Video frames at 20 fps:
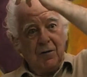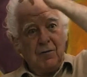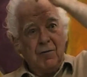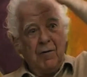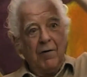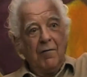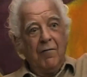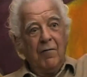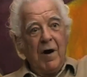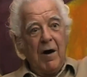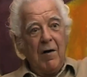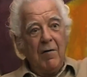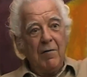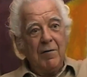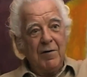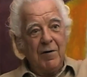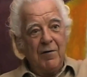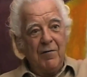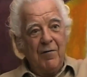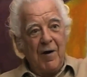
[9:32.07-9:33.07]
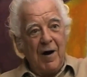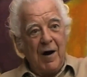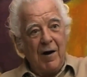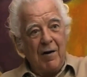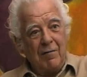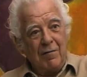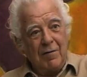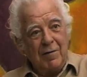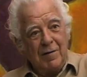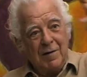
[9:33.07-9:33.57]
going round and
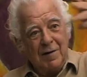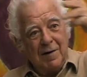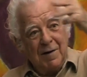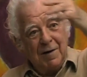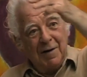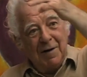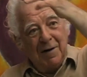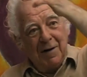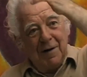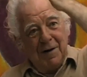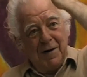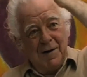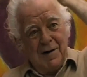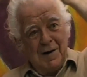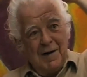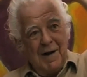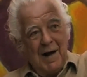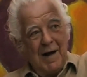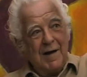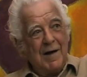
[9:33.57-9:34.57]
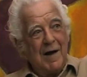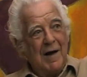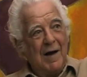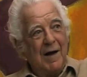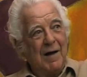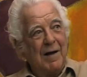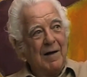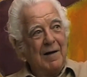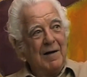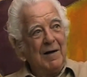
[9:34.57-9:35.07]
round,
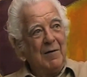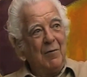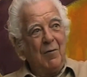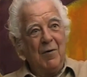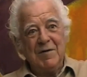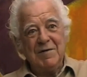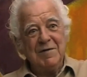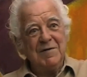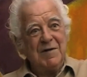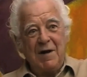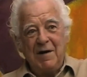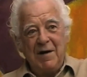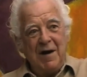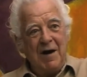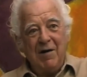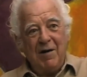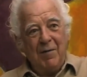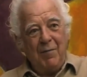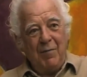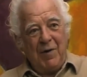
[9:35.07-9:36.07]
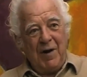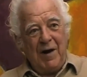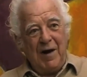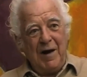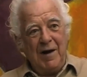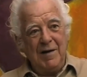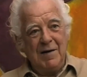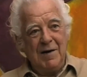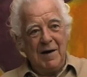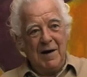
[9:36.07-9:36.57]
it wasn't an
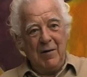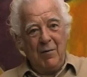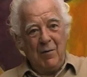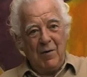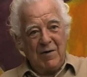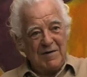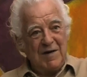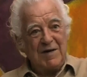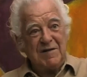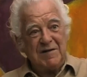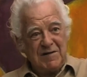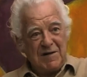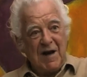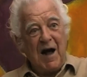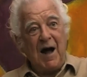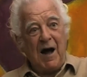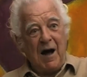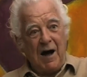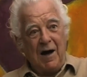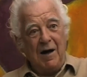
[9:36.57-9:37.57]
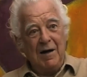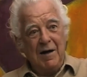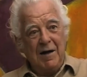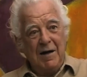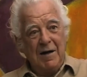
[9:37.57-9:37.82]
aeroplane, it was a star.